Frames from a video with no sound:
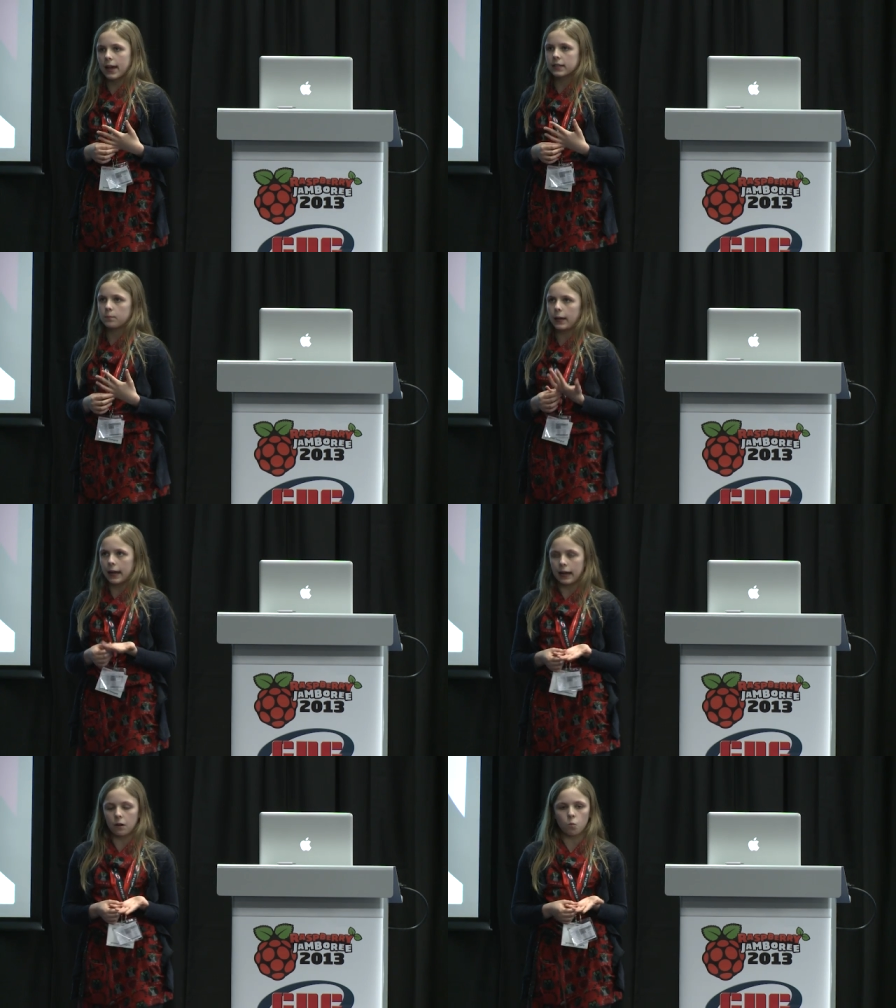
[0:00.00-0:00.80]

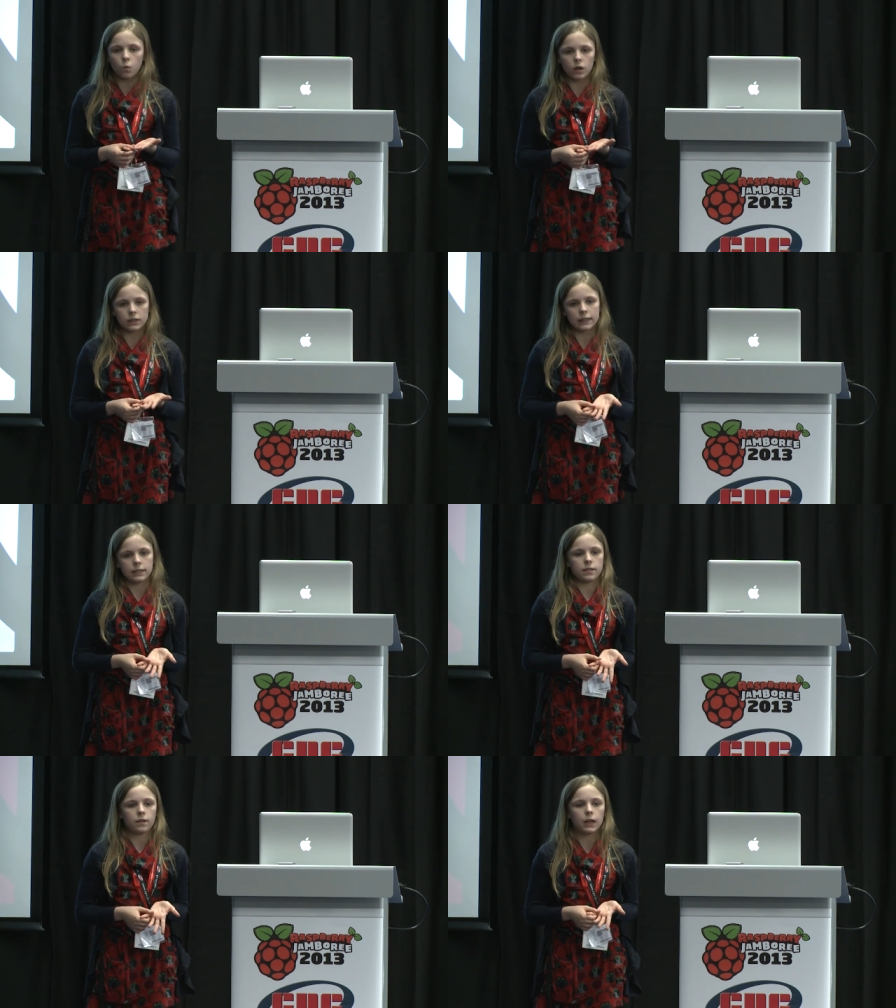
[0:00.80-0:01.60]
explain what
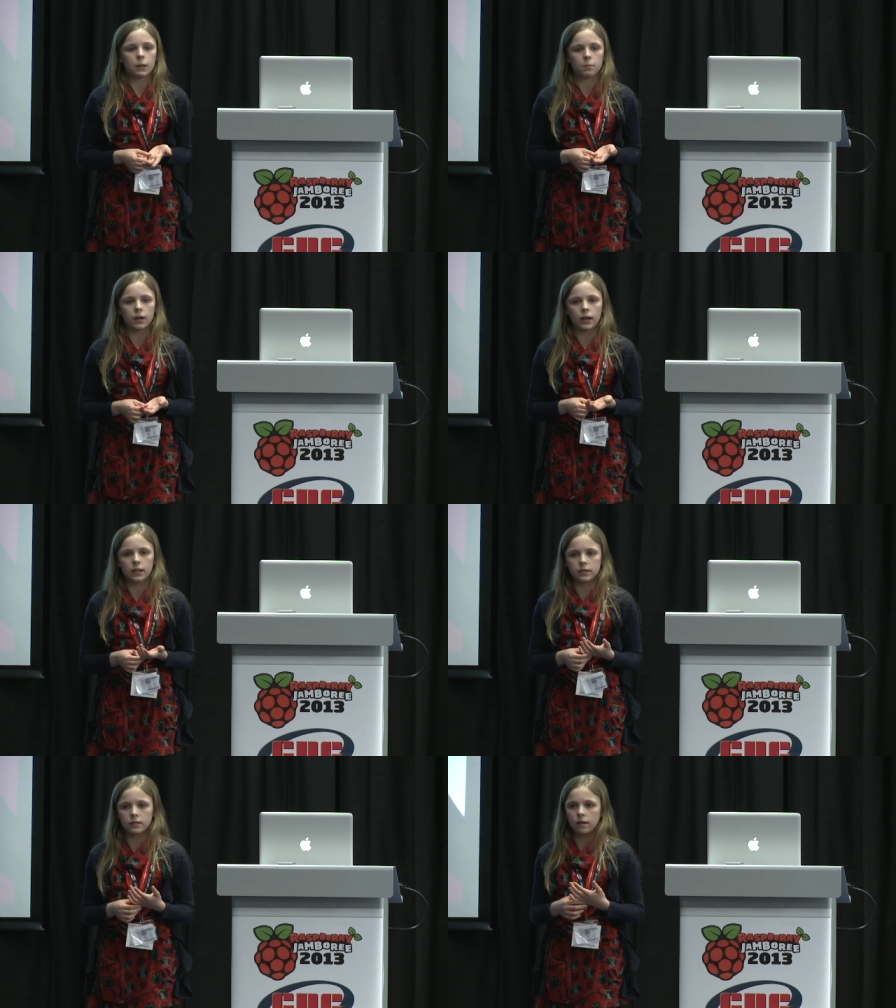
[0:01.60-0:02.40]
it's doing
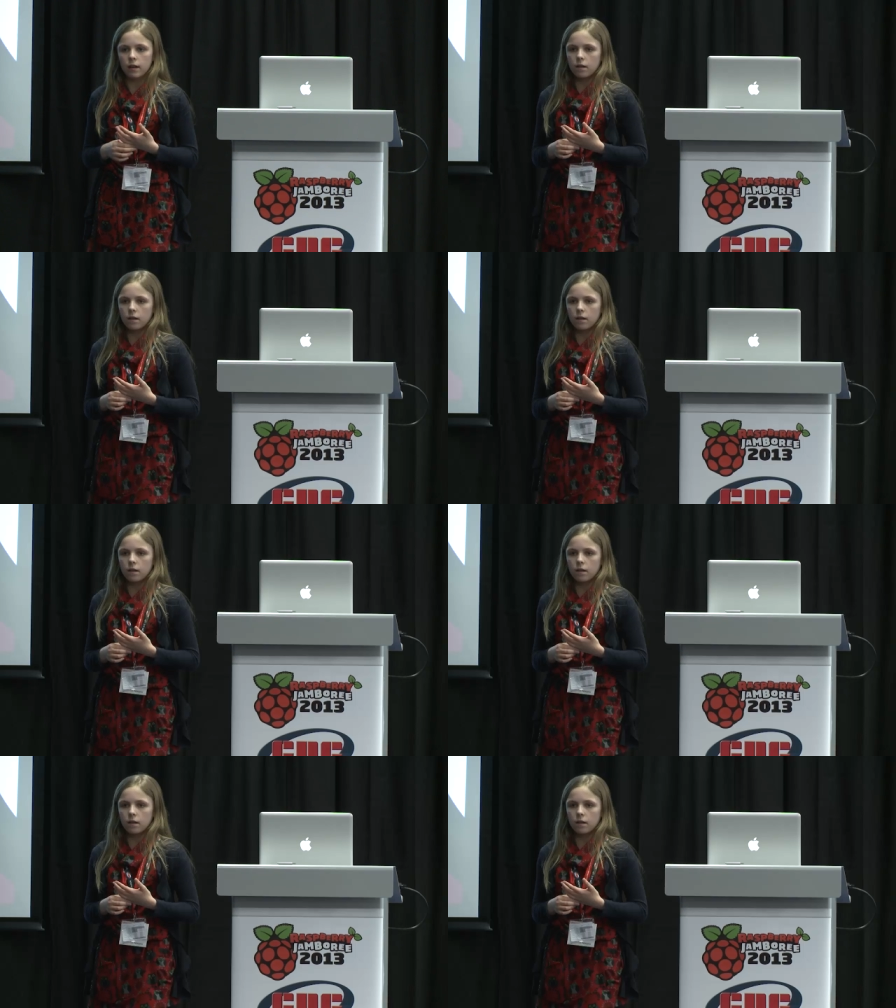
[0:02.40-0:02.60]
because